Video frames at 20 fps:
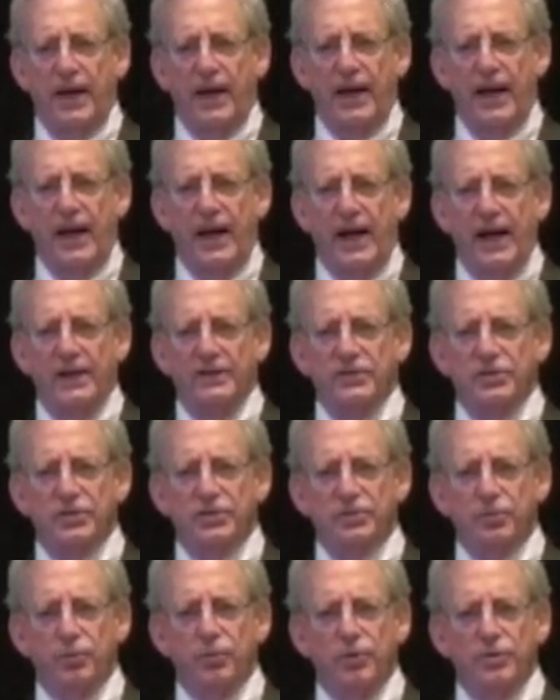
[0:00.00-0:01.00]

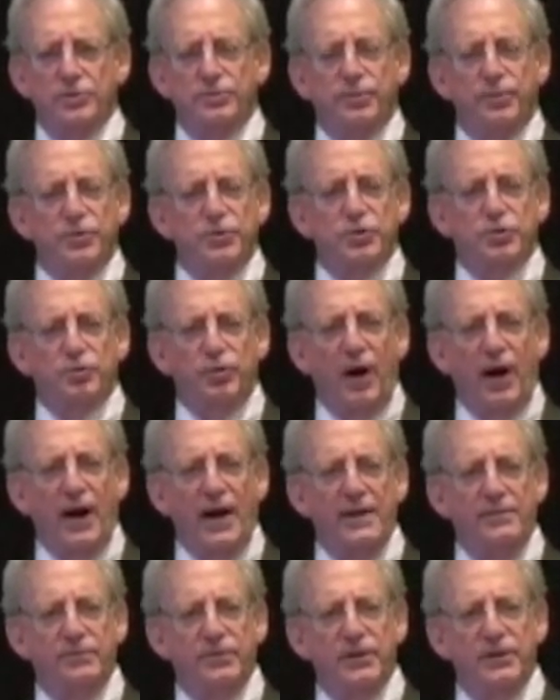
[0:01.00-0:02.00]
as was
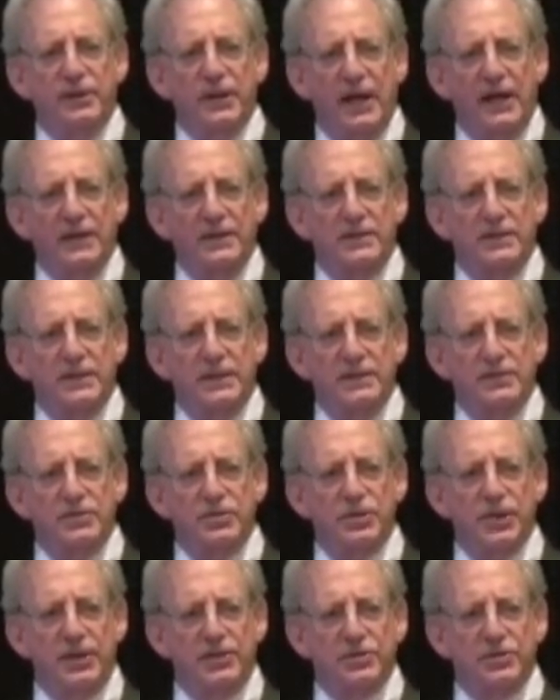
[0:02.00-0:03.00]
prescribed in
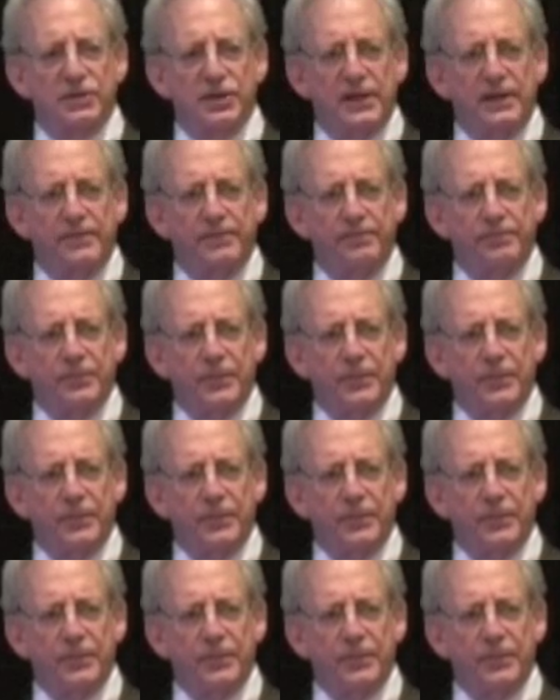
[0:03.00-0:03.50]
1960.